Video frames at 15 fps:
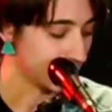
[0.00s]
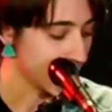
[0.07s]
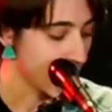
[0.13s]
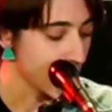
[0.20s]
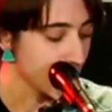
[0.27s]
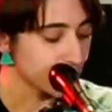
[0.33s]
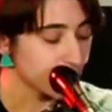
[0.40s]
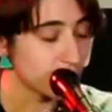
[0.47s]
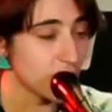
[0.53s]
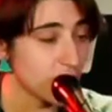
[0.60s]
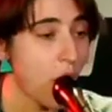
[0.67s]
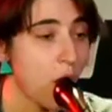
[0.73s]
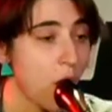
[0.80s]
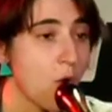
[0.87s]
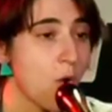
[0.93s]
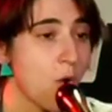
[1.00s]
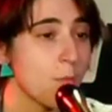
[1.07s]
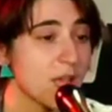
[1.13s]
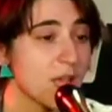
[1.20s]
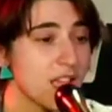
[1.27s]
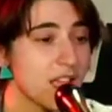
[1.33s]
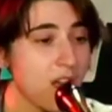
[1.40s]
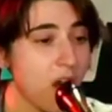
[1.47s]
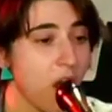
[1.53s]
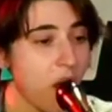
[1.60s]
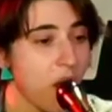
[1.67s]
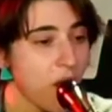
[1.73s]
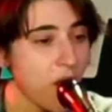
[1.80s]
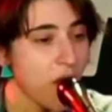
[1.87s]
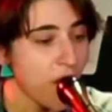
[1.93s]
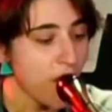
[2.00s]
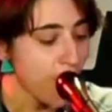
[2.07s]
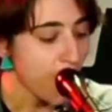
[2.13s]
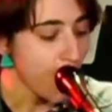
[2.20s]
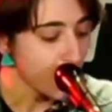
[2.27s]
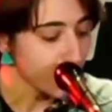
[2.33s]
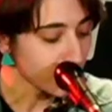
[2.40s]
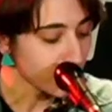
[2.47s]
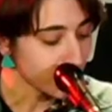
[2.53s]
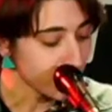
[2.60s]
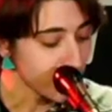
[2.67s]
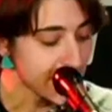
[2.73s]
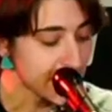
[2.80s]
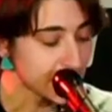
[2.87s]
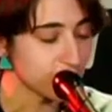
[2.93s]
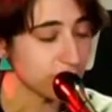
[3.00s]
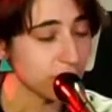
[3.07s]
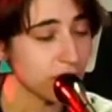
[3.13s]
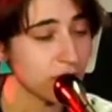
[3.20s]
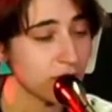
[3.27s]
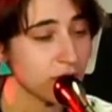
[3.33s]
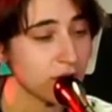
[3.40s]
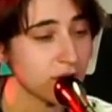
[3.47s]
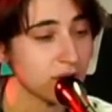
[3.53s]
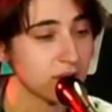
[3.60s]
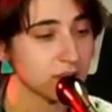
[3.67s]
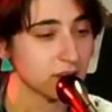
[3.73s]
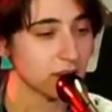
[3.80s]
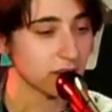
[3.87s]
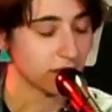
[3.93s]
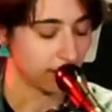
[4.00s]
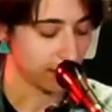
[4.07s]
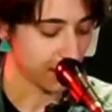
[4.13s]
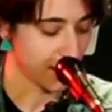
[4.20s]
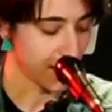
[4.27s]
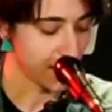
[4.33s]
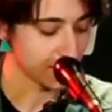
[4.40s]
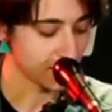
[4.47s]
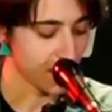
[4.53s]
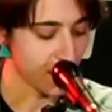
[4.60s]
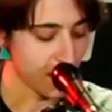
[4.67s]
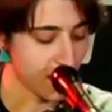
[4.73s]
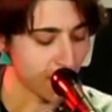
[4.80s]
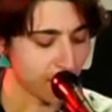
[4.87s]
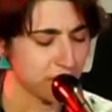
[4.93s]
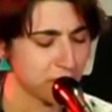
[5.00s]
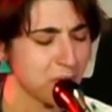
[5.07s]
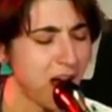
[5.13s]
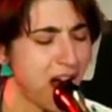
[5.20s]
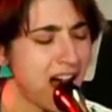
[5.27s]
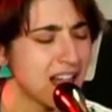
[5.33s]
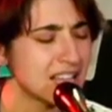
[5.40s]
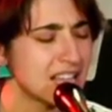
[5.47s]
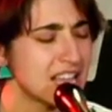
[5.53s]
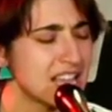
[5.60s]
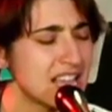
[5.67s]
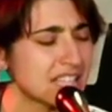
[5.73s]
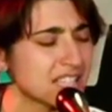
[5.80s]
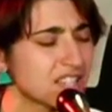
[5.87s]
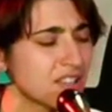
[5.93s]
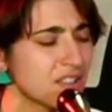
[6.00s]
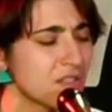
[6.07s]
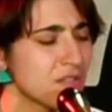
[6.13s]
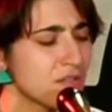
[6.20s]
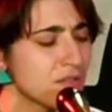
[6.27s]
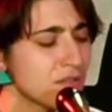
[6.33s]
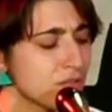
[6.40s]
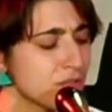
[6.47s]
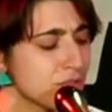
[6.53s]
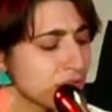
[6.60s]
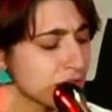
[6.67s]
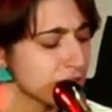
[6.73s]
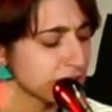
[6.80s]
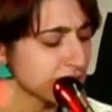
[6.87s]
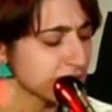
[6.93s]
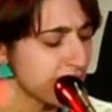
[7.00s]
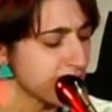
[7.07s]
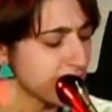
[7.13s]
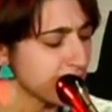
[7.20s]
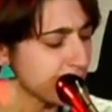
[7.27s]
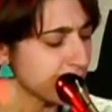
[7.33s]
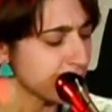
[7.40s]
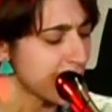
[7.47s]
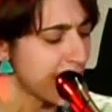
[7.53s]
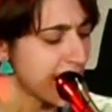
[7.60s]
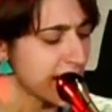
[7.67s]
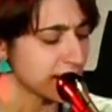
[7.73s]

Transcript: Show me all the creatures and their molecules of might.